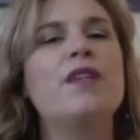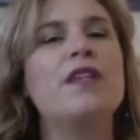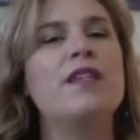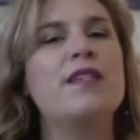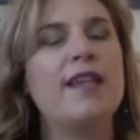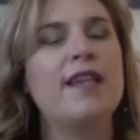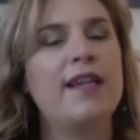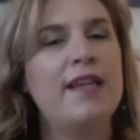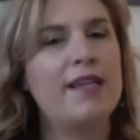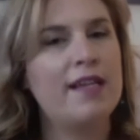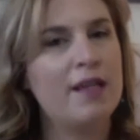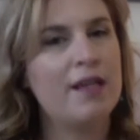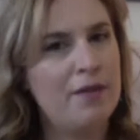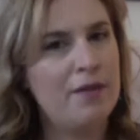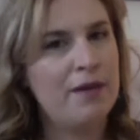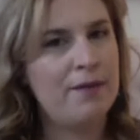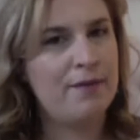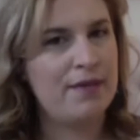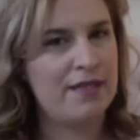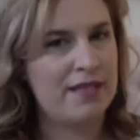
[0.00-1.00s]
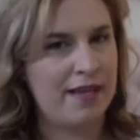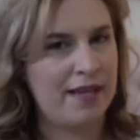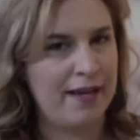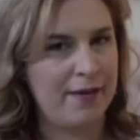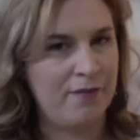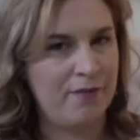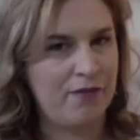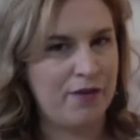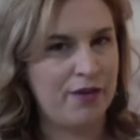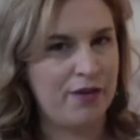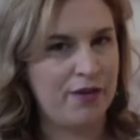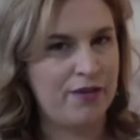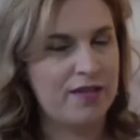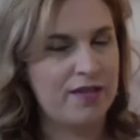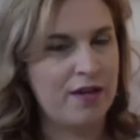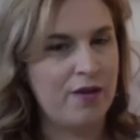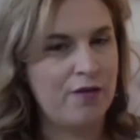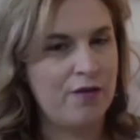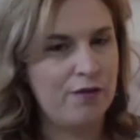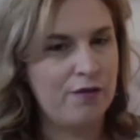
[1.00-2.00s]
Set a commitment time for
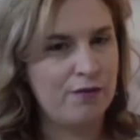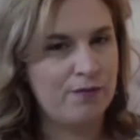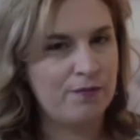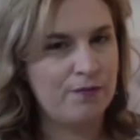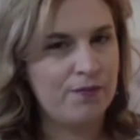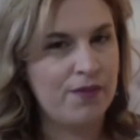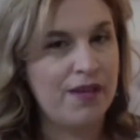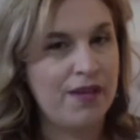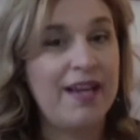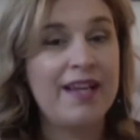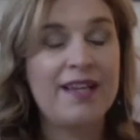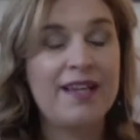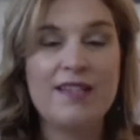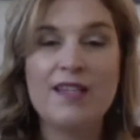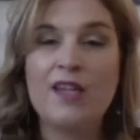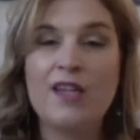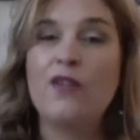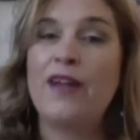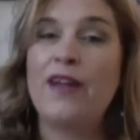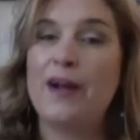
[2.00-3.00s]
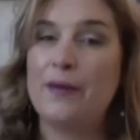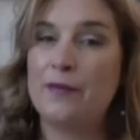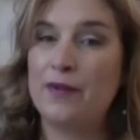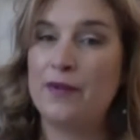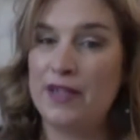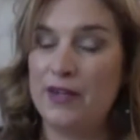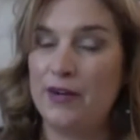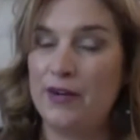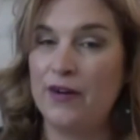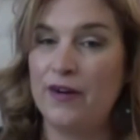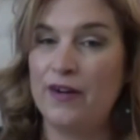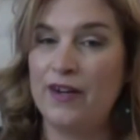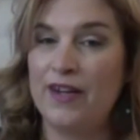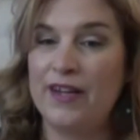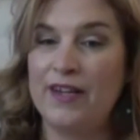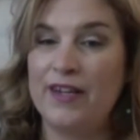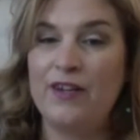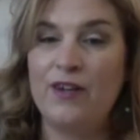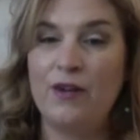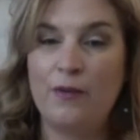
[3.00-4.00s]
yourself and tell that leader,
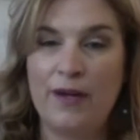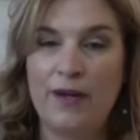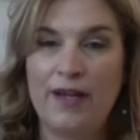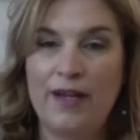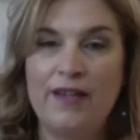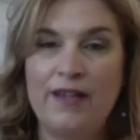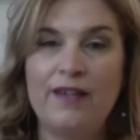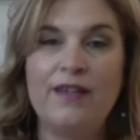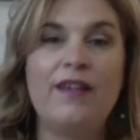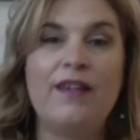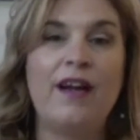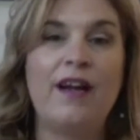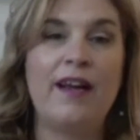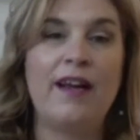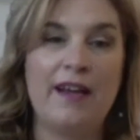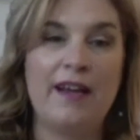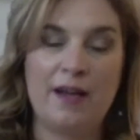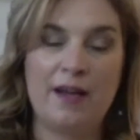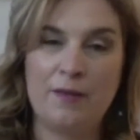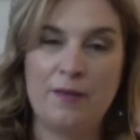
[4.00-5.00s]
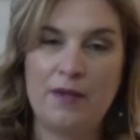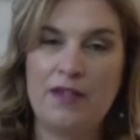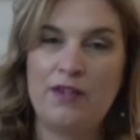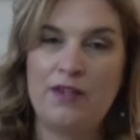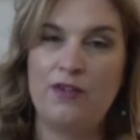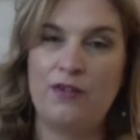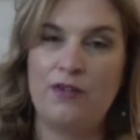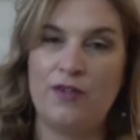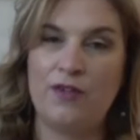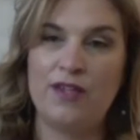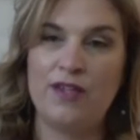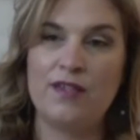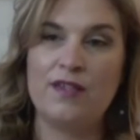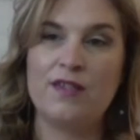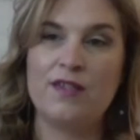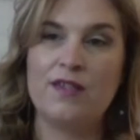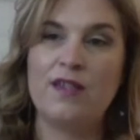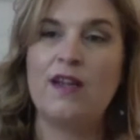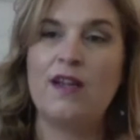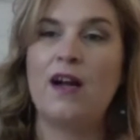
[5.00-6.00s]
like, you know what? I am going to do
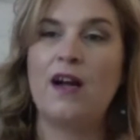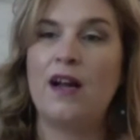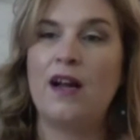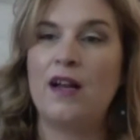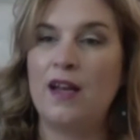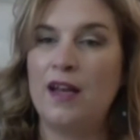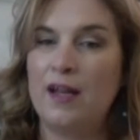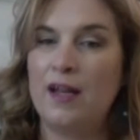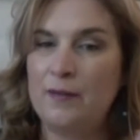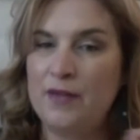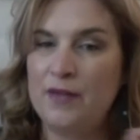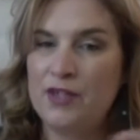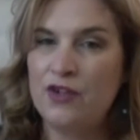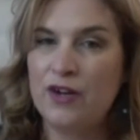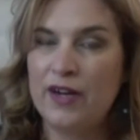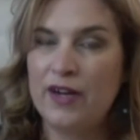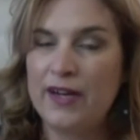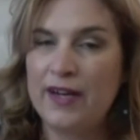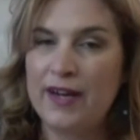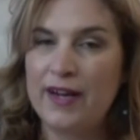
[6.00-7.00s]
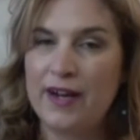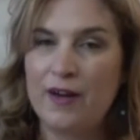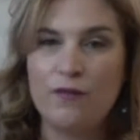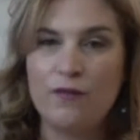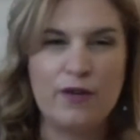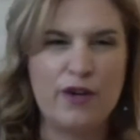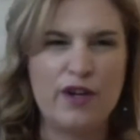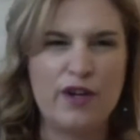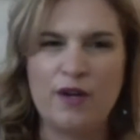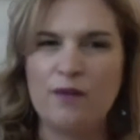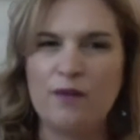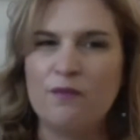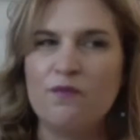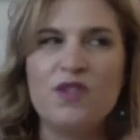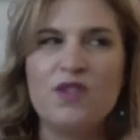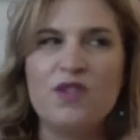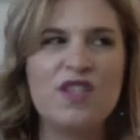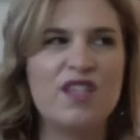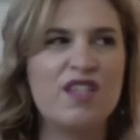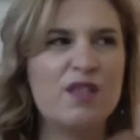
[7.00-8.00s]
this. let me try it out for
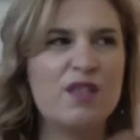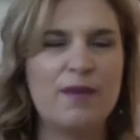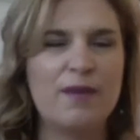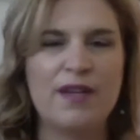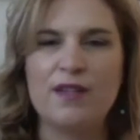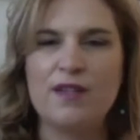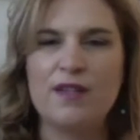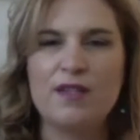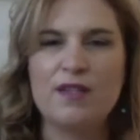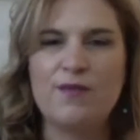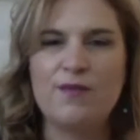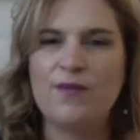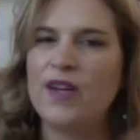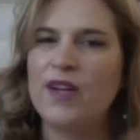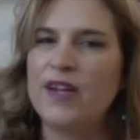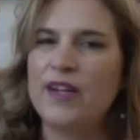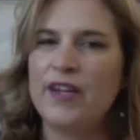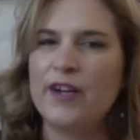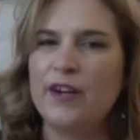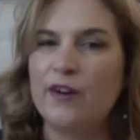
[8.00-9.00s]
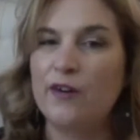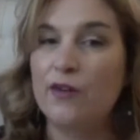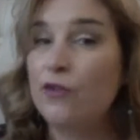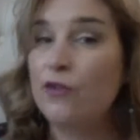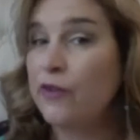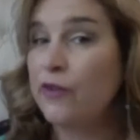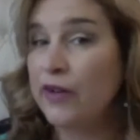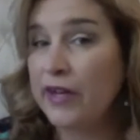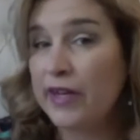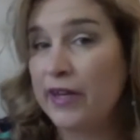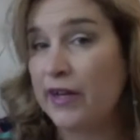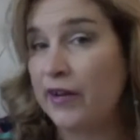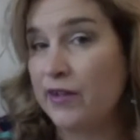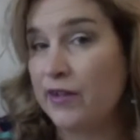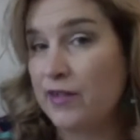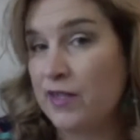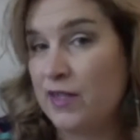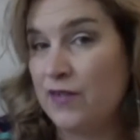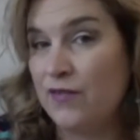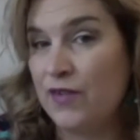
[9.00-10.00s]
6 months, a year, 3
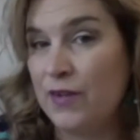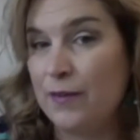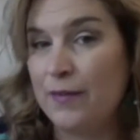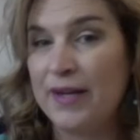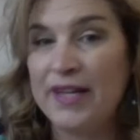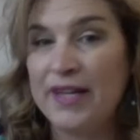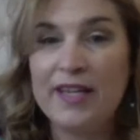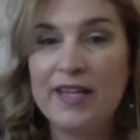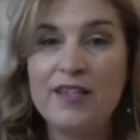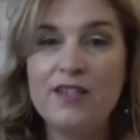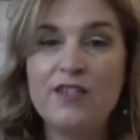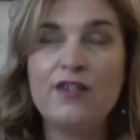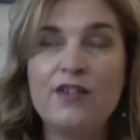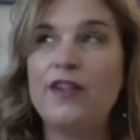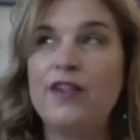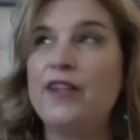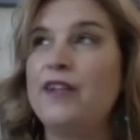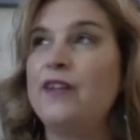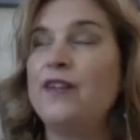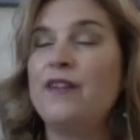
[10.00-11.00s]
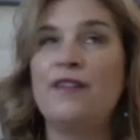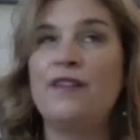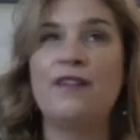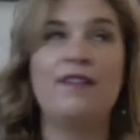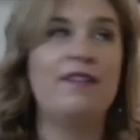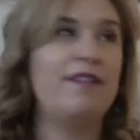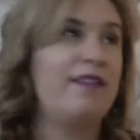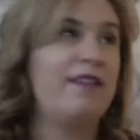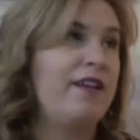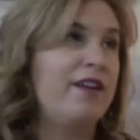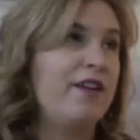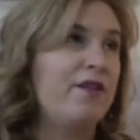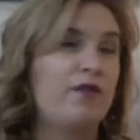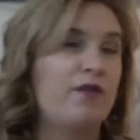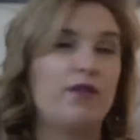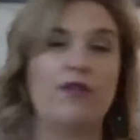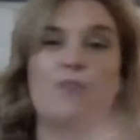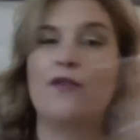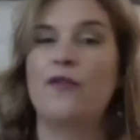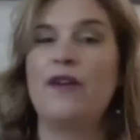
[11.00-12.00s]
years even. My kids are in here
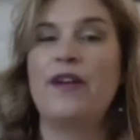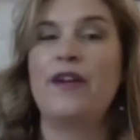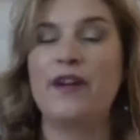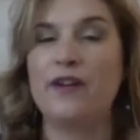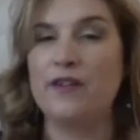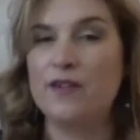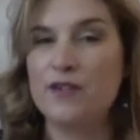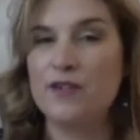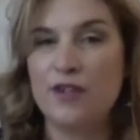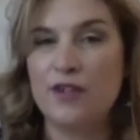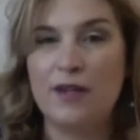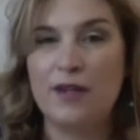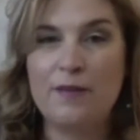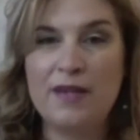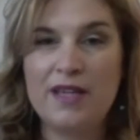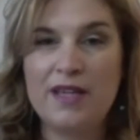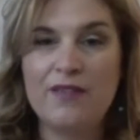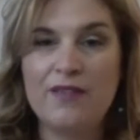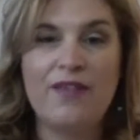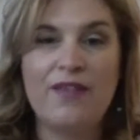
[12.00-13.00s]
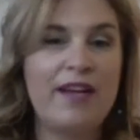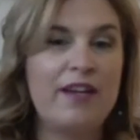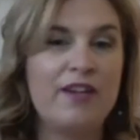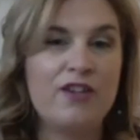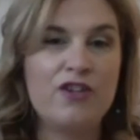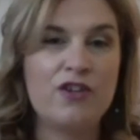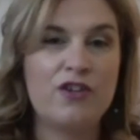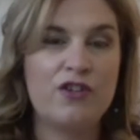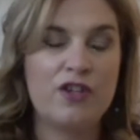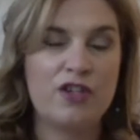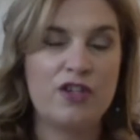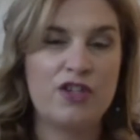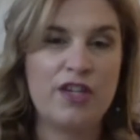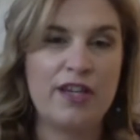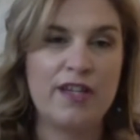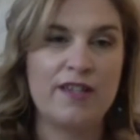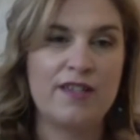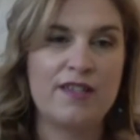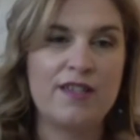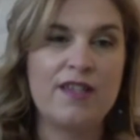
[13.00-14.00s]
for 3 years, so let me give that a
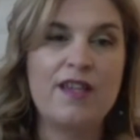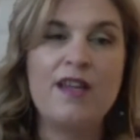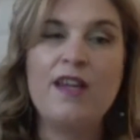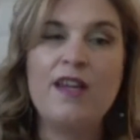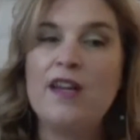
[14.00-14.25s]
chance.